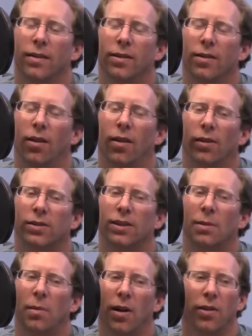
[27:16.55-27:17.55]
there are
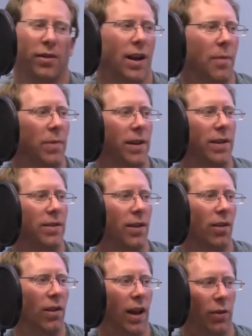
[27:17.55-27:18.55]
some other companies
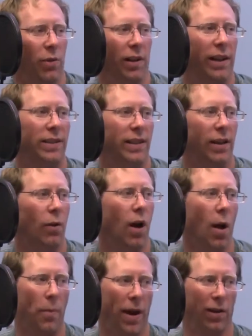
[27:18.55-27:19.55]
that are like releasing
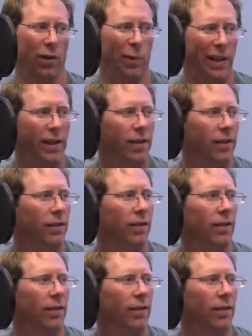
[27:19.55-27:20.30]
a pedal a week.